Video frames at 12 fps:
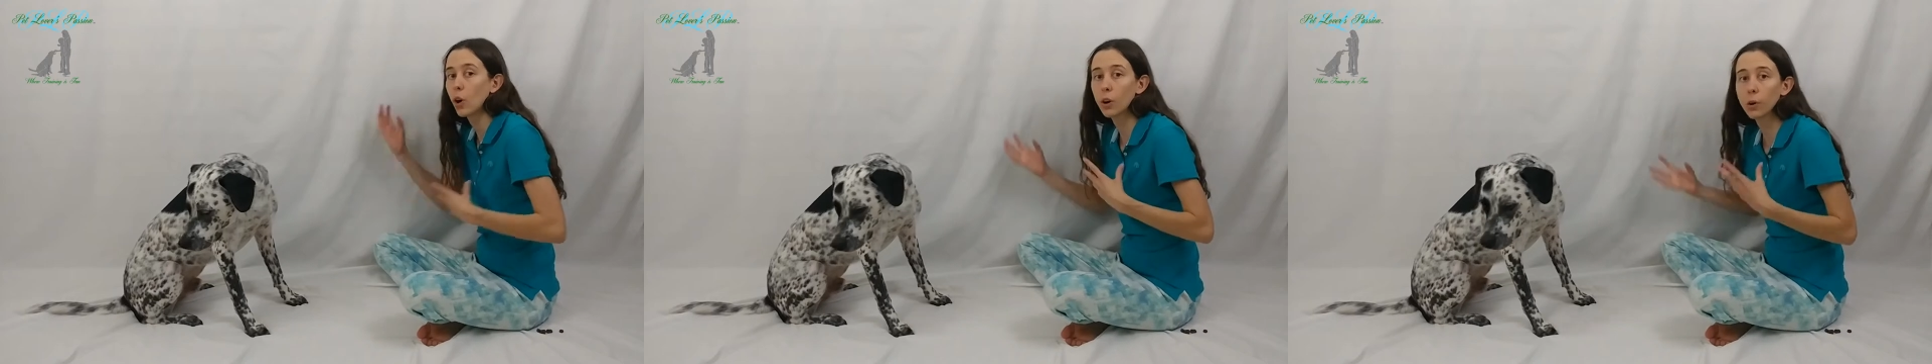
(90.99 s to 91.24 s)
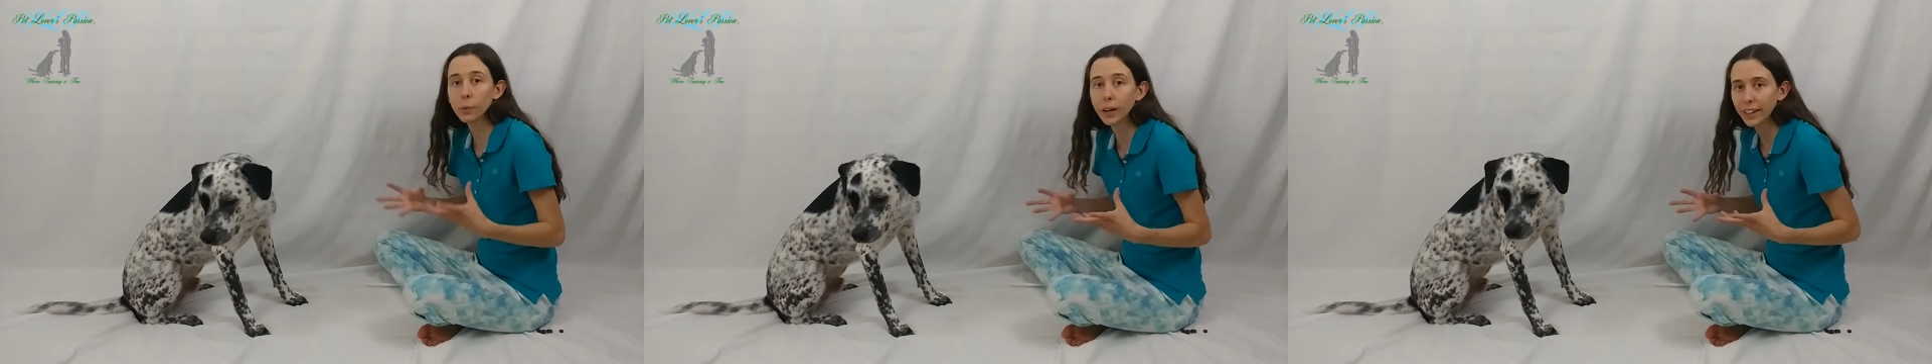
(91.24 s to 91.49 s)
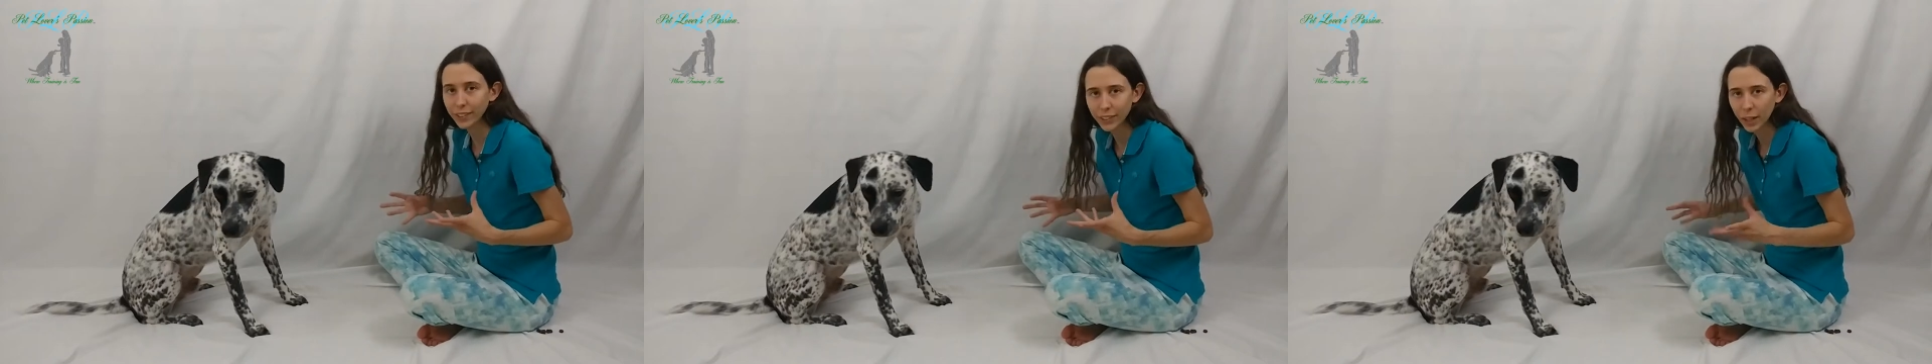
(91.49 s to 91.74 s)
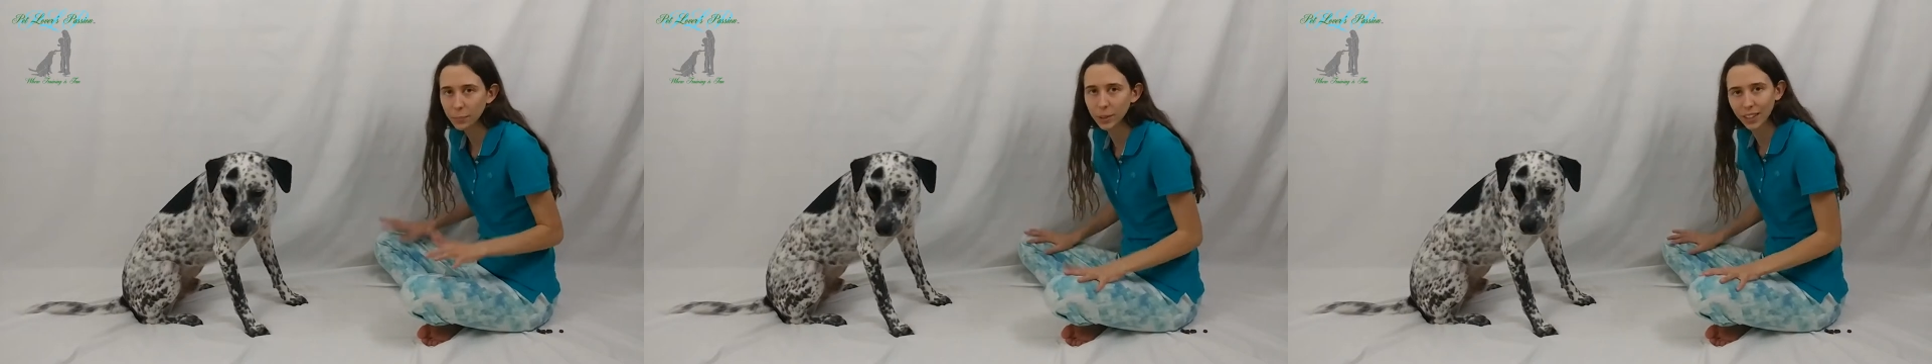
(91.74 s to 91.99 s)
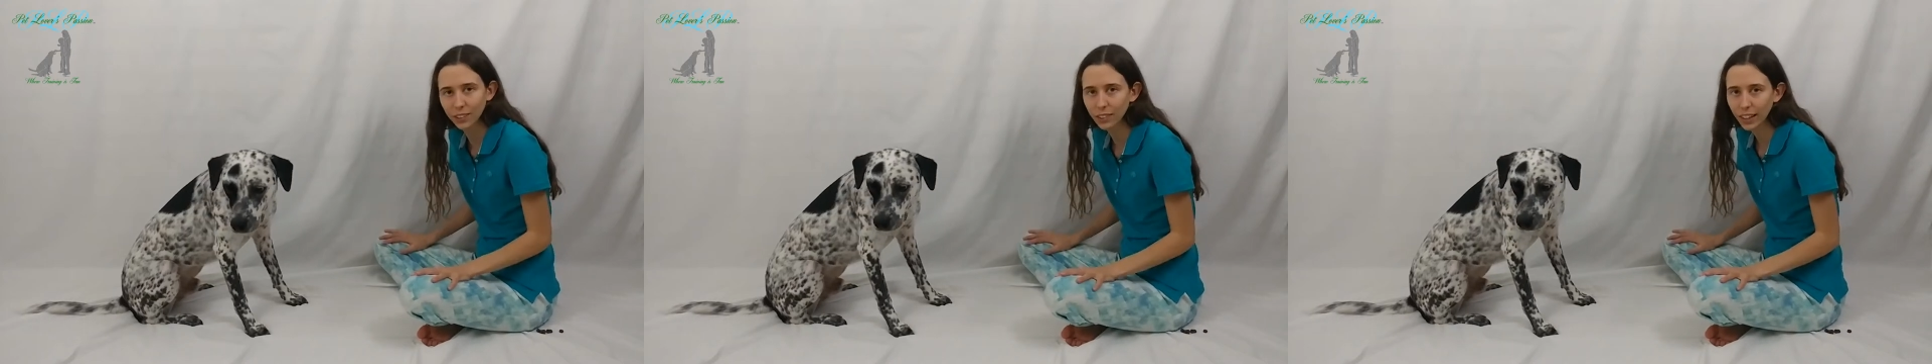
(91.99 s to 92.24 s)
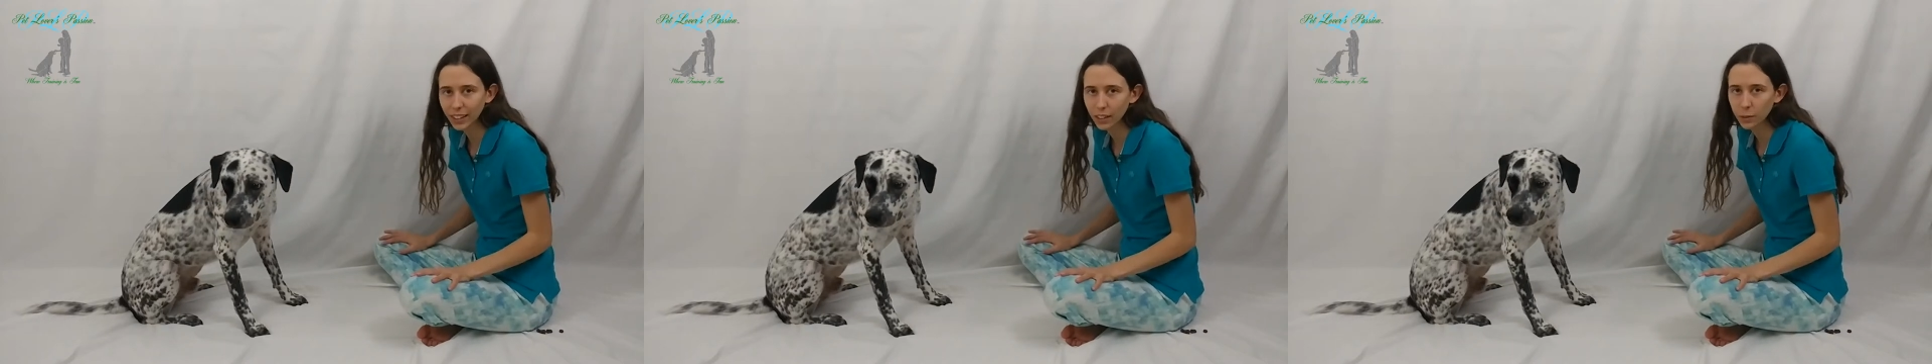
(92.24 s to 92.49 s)
all riled up and
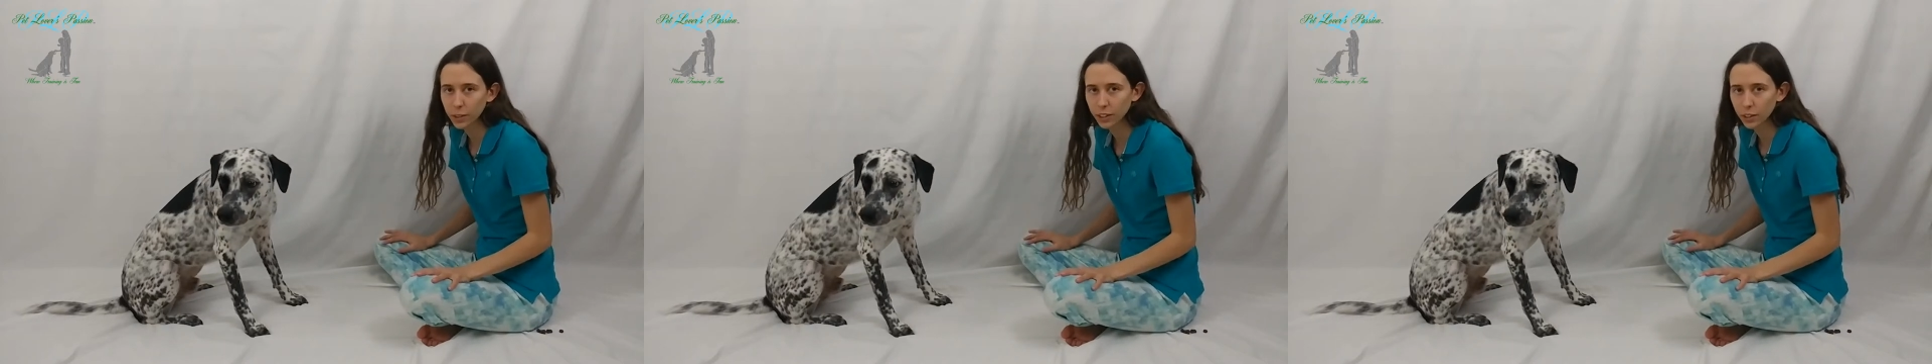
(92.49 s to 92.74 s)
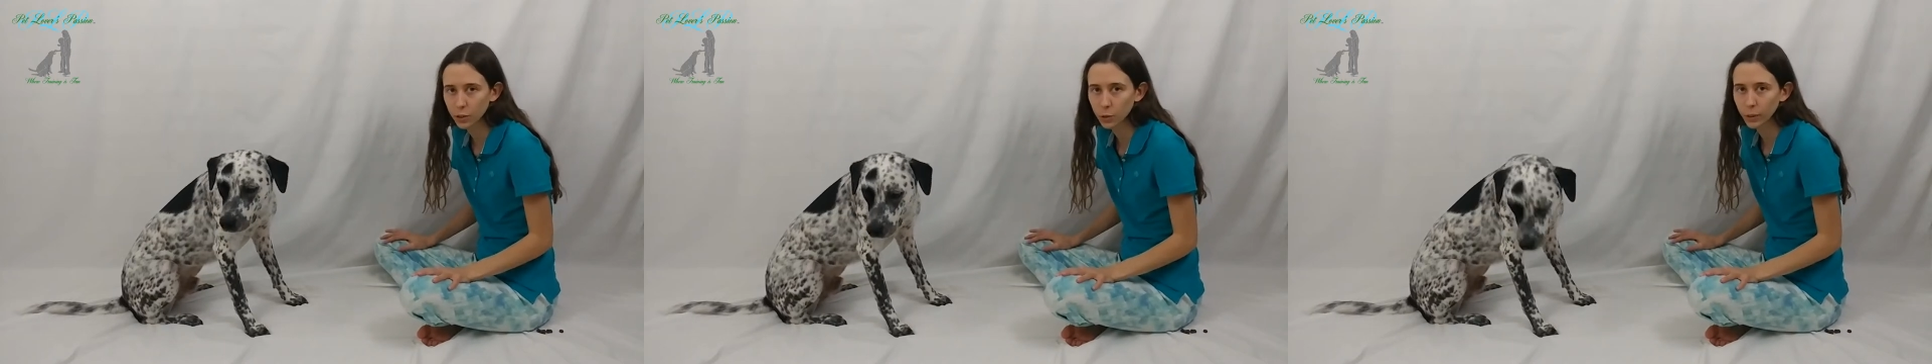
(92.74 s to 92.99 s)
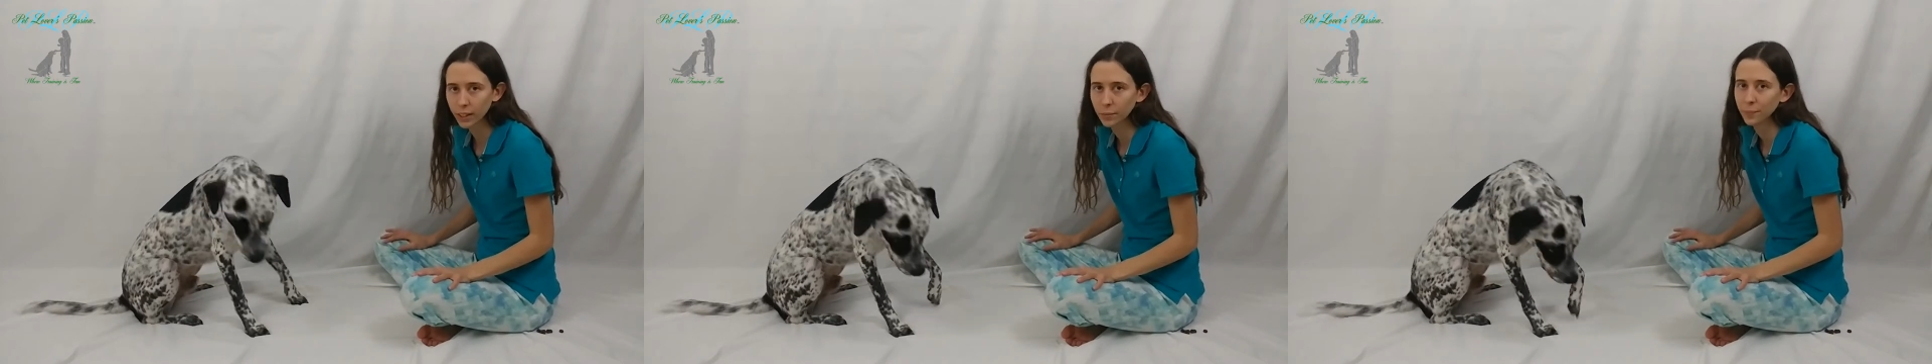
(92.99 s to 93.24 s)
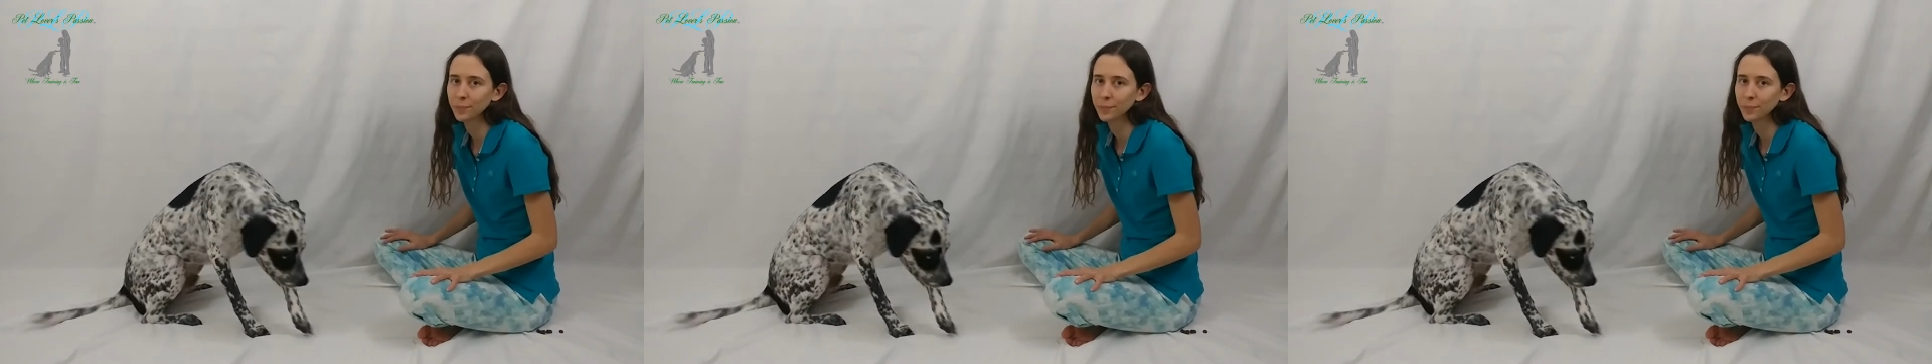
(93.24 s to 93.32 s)
excited with their toy.